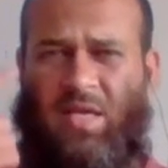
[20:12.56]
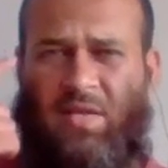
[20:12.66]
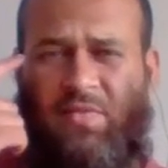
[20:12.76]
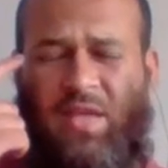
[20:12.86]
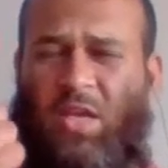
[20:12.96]

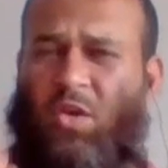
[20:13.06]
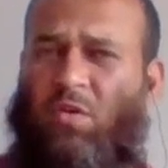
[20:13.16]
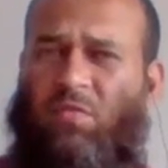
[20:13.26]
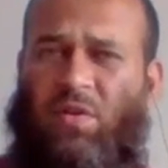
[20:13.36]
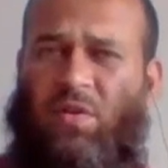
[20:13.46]
Think
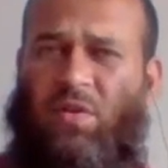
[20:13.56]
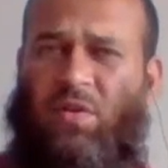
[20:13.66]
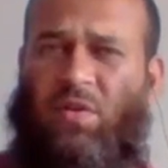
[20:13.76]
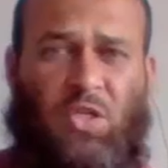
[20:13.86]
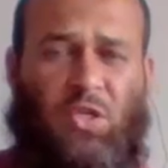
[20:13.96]
over
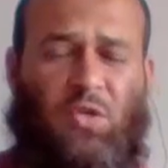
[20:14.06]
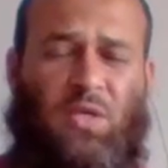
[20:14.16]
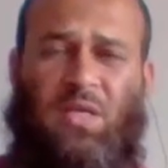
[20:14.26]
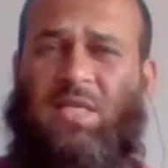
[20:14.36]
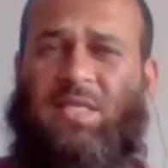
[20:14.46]
it,
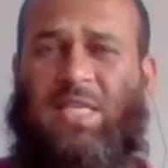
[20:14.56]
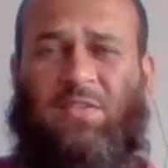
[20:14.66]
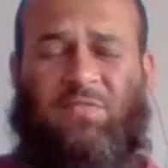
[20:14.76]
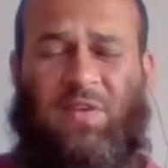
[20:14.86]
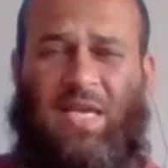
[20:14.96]
Google it,
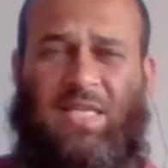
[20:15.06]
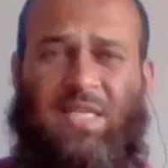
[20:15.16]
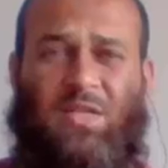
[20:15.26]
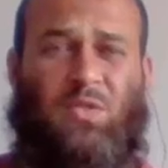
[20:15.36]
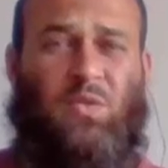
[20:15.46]
and find
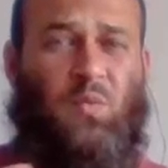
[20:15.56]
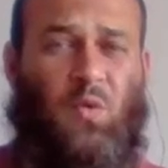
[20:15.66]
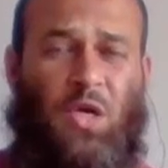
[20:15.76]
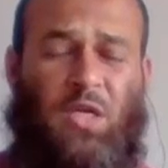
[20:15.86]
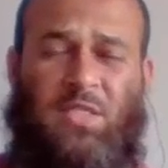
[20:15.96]
out
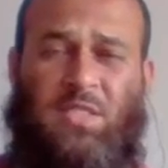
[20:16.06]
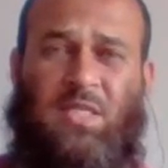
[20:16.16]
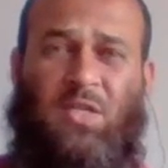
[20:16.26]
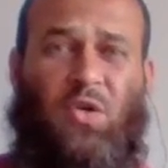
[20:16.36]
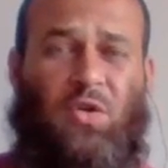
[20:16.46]

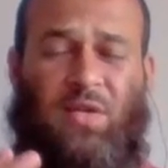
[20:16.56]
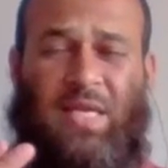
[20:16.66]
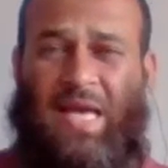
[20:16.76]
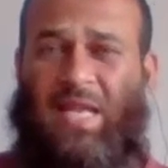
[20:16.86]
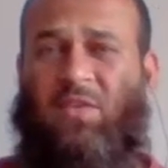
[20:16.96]
what
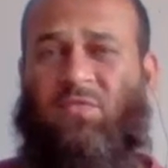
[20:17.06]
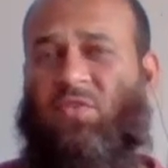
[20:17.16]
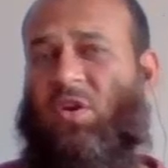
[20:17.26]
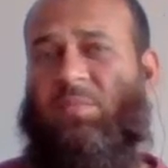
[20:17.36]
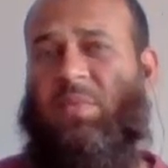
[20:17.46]
organic
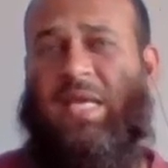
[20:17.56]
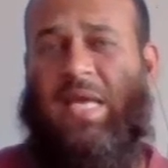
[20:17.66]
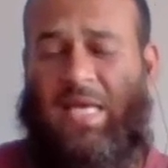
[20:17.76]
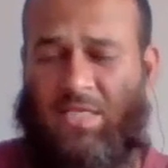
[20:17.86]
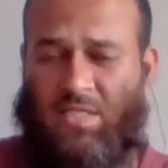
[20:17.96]
farming
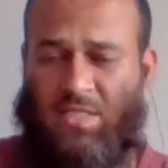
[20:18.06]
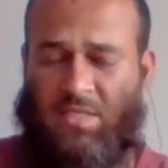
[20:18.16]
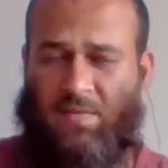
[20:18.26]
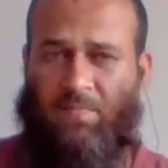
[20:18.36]
is.